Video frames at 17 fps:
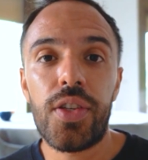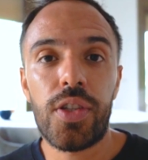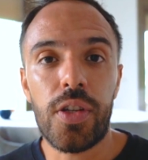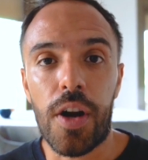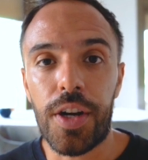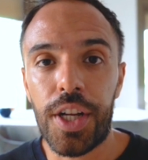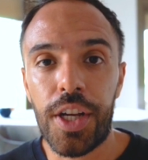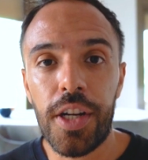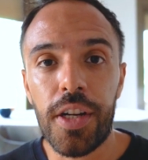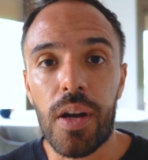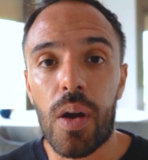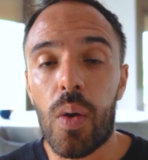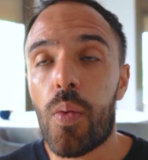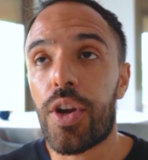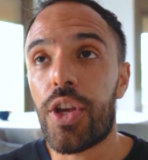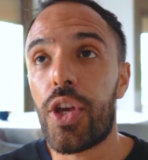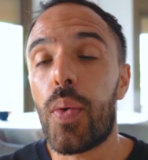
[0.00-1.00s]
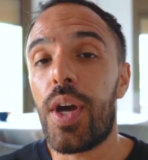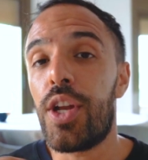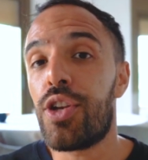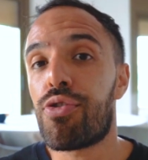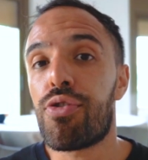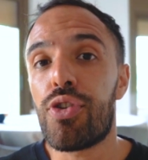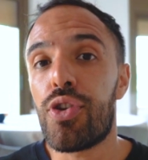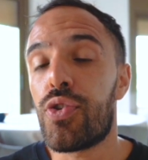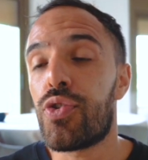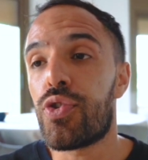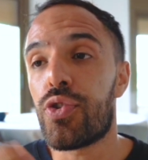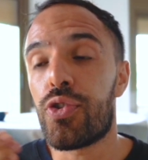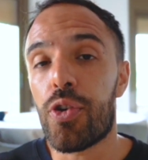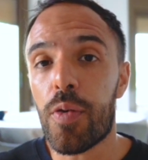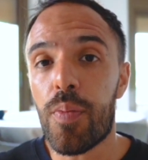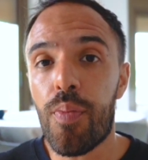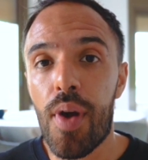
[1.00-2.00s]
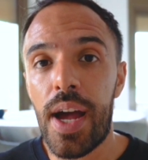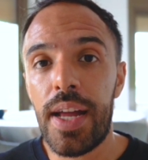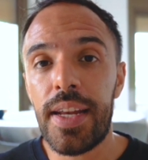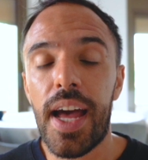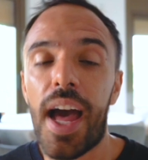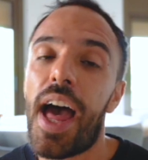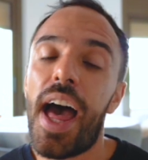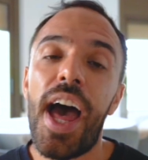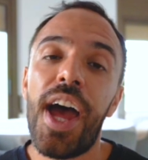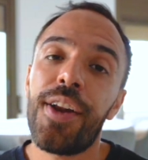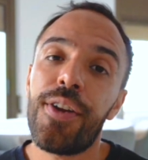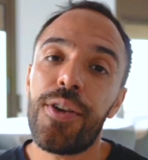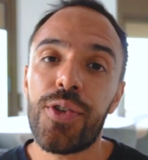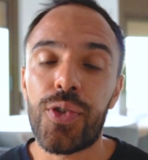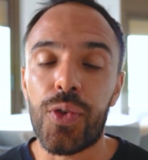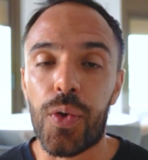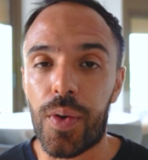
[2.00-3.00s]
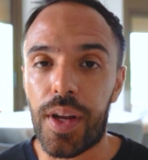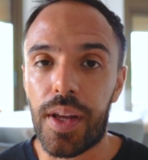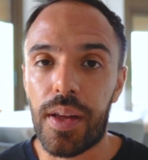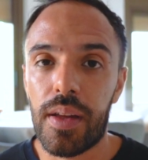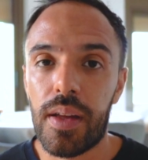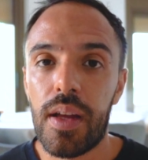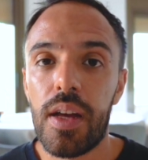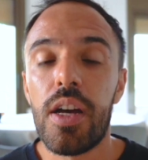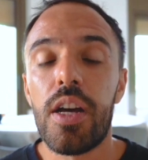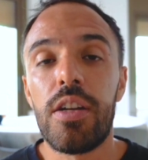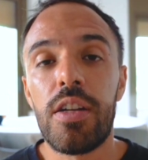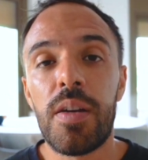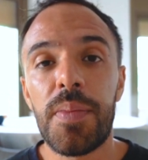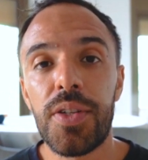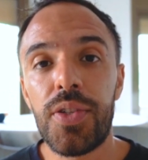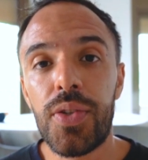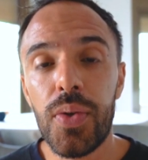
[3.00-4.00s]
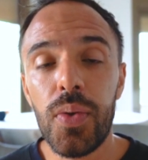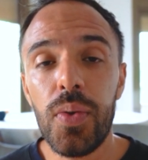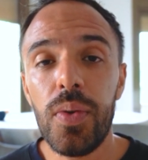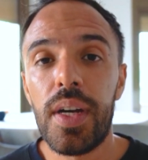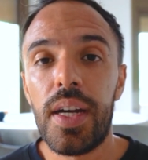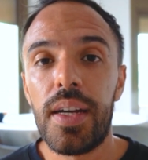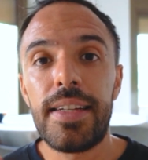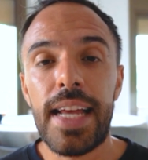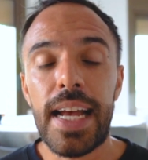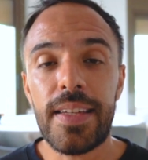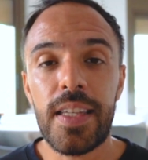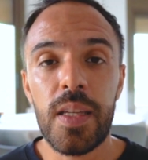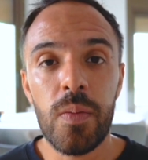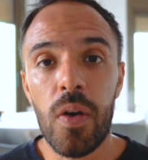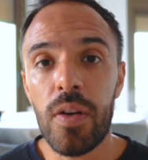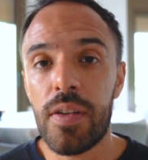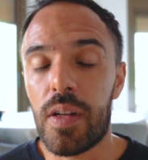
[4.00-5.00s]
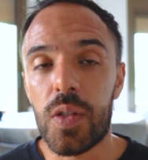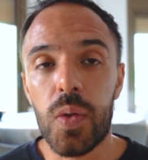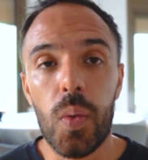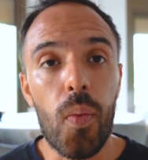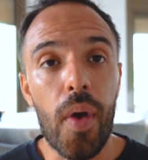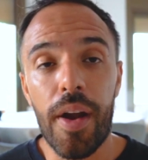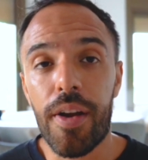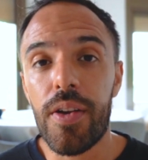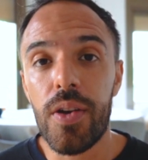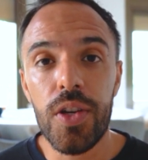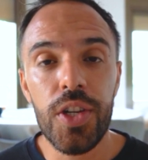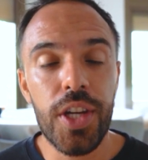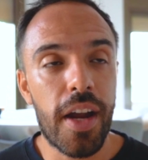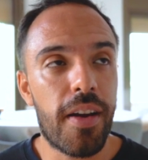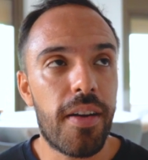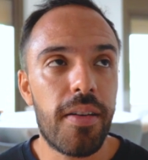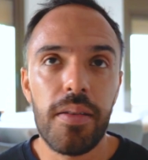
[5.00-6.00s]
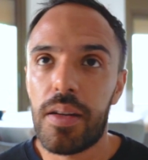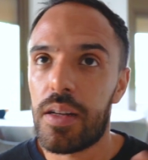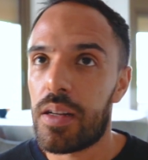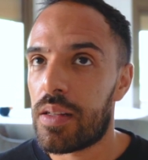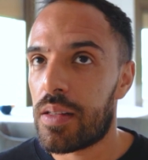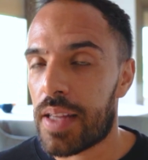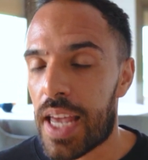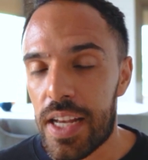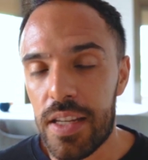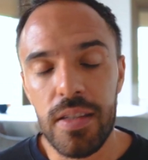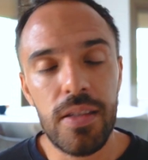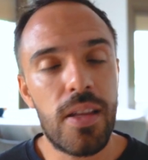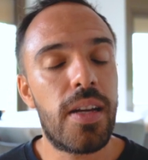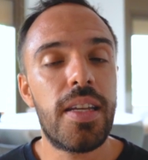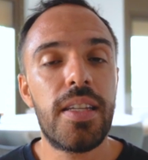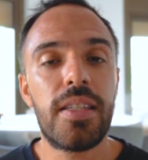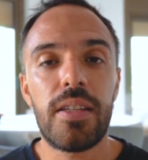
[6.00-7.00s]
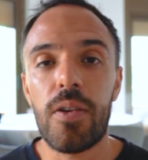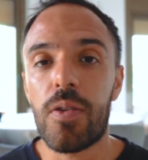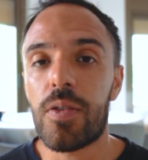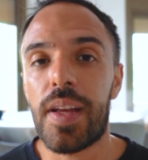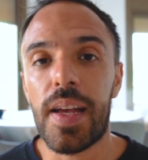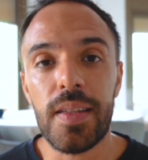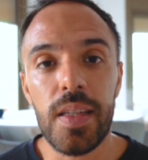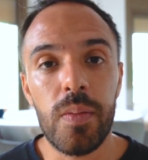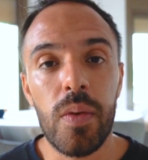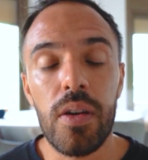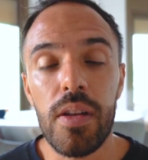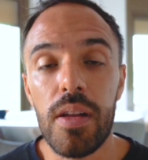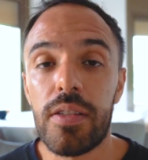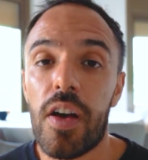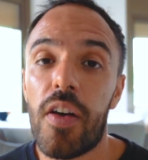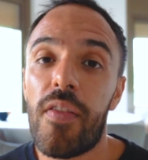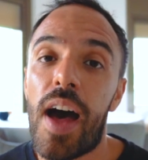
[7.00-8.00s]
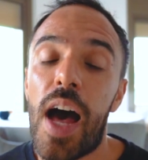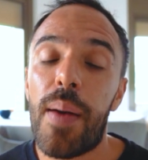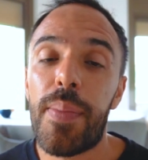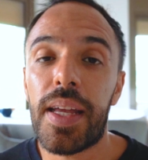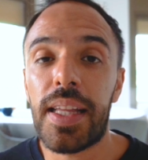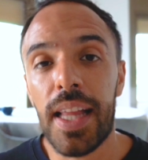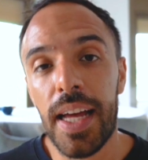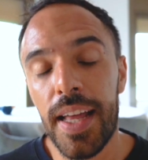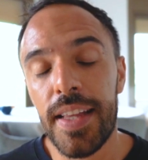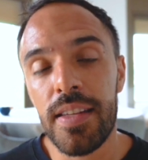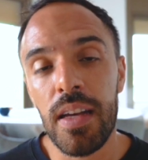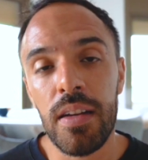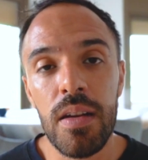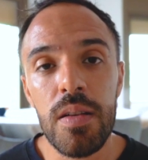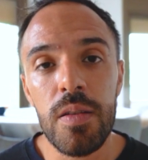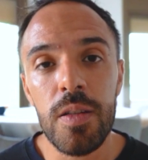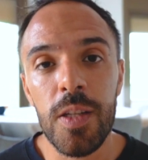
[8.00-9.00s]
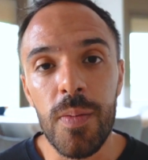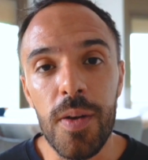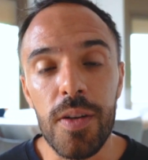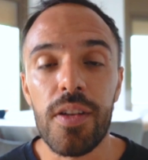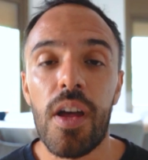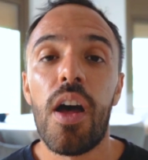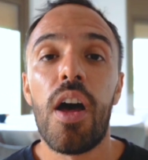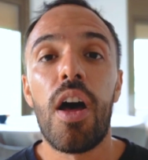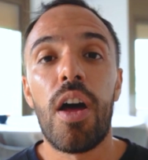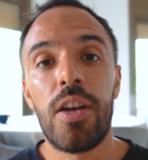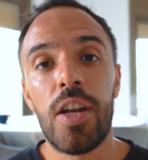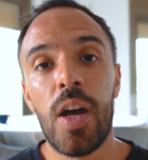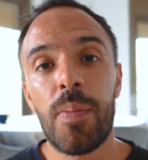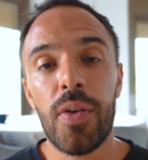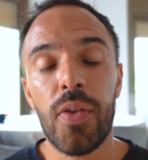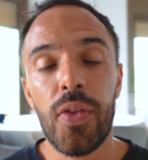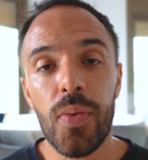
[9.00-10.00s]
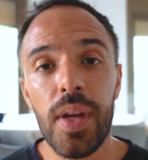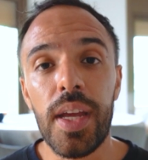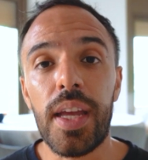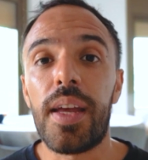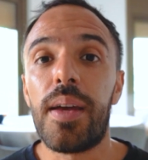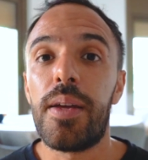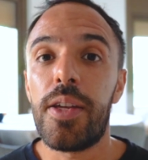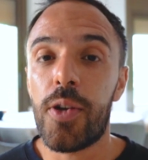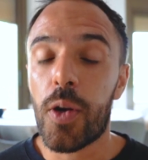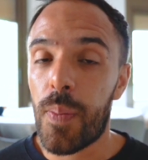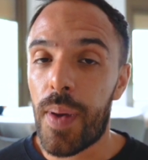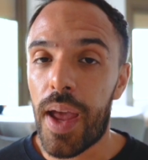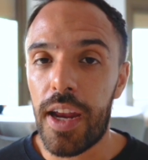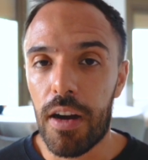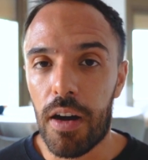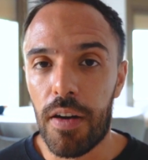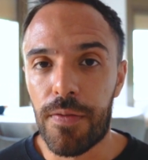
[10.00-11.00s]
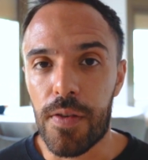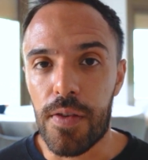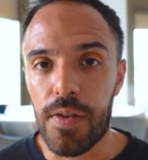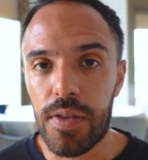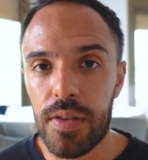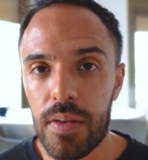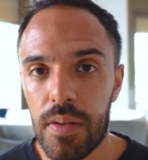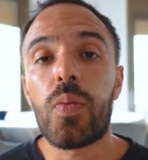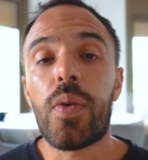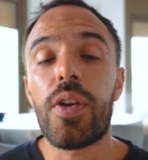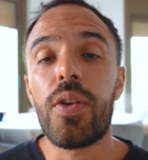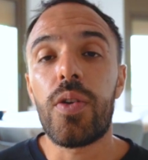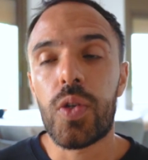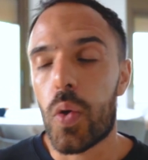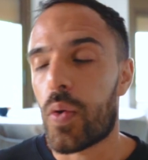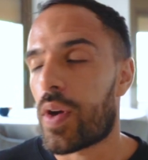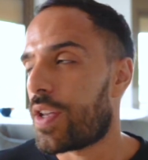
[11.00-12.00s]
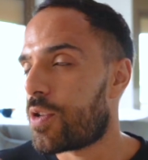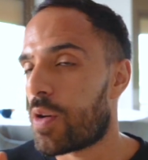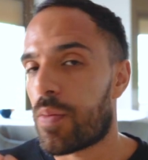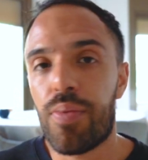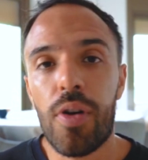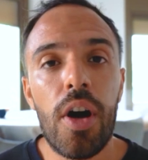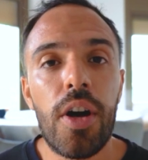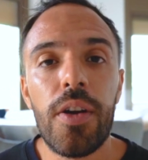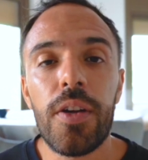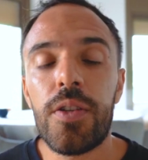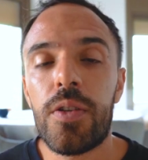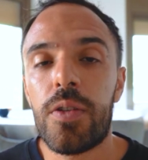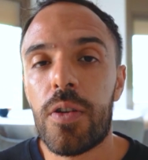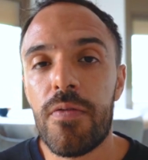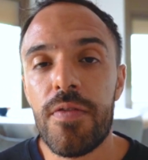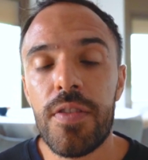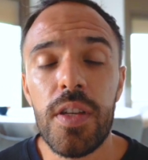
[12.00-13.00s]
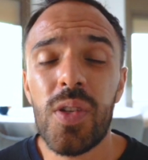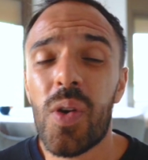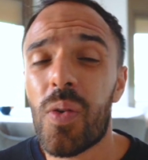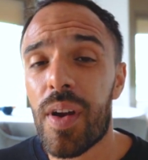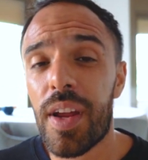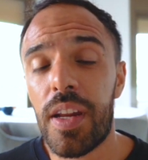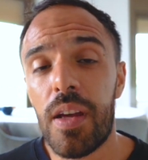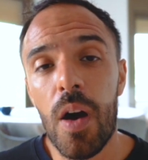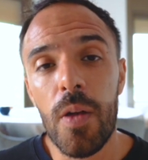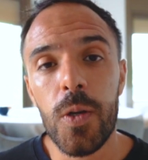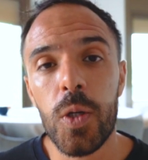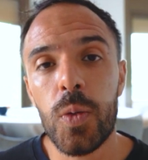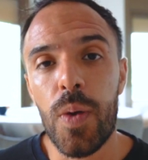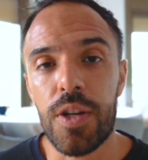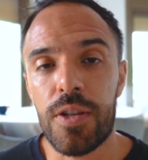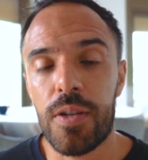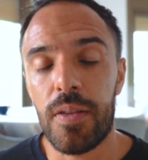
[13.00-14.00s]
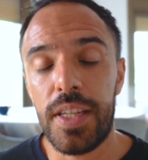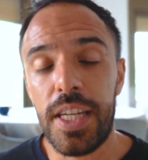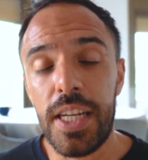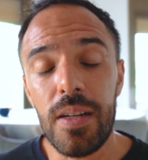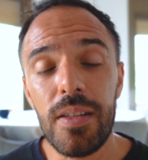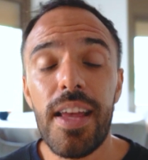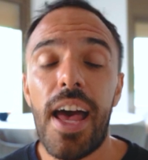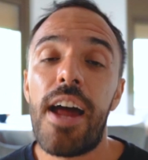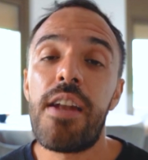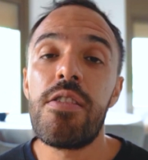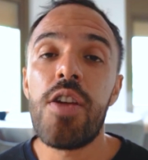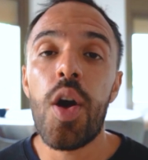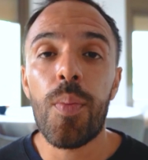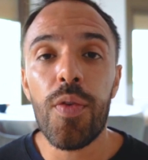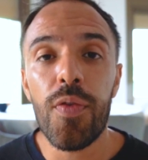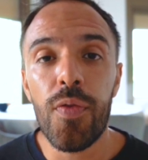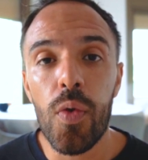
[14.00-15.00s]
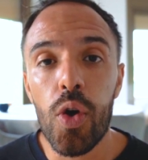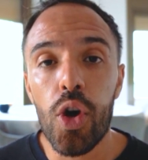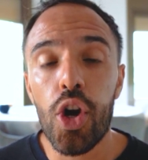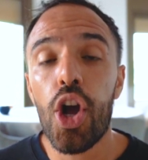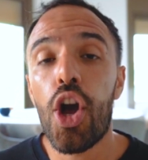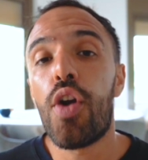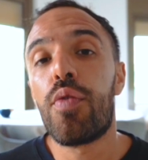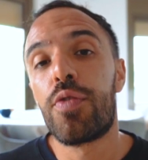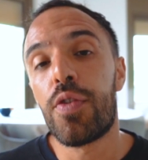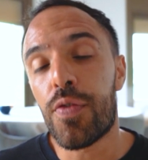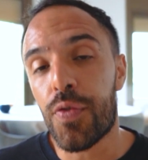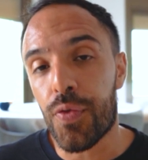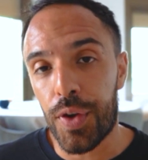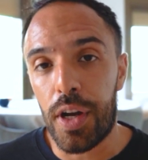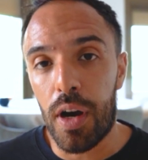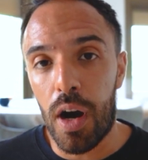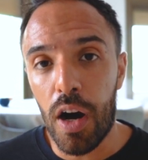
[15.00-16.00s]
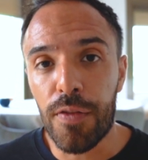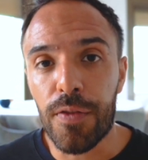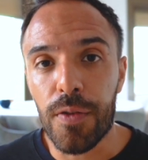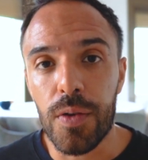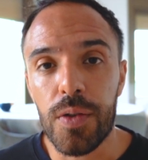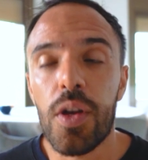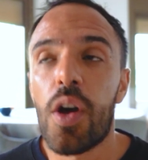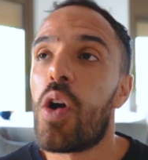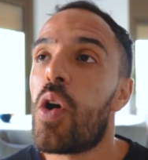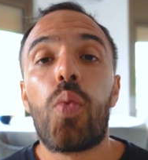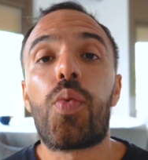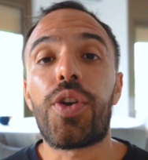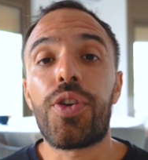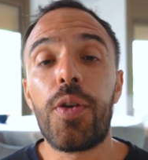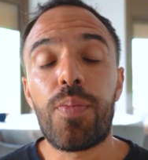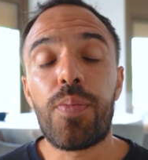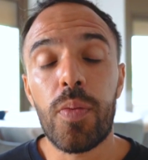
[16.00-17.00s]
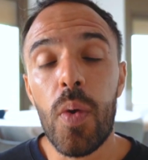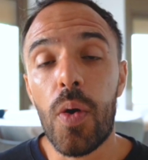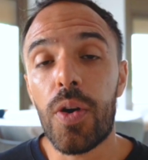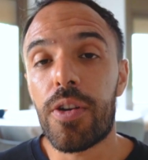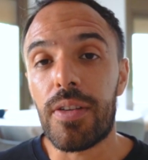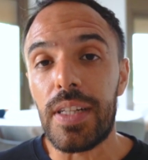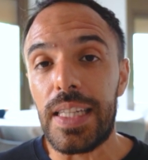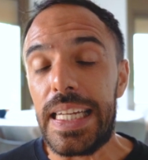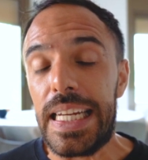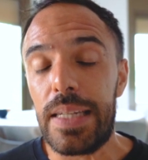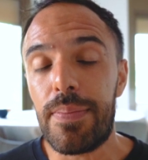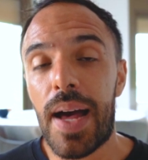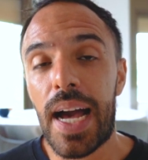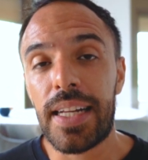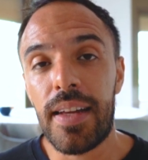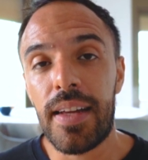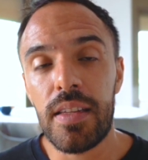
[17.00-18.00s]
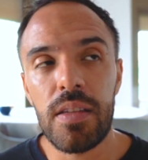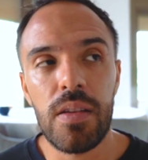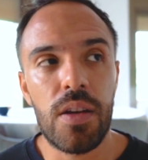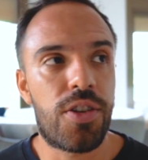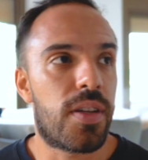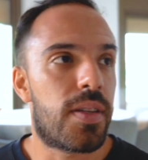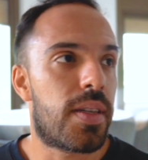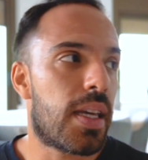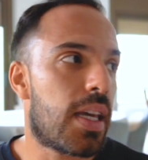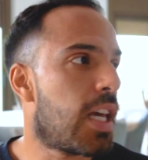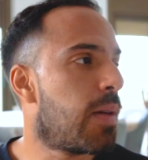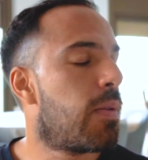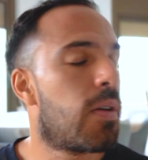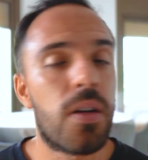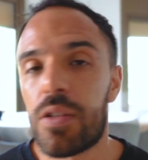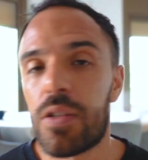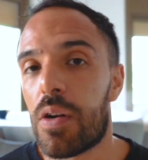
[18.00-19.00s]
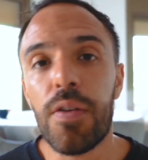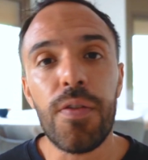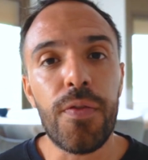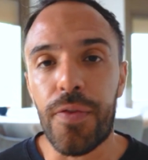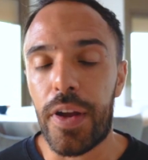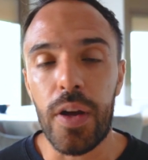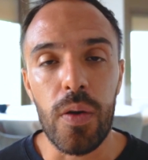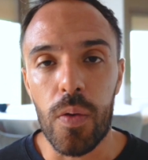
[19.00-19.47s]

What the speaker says: Start Here, where you introduce your brand and your story. Number two, Testimonials, where you share case studies or testimonials of happy clients and customers. Number three, your paid offers, where you showcase your products, services, or any other special deal. And number four, your free offers, where you promote your lead magnets, such as ebooks or free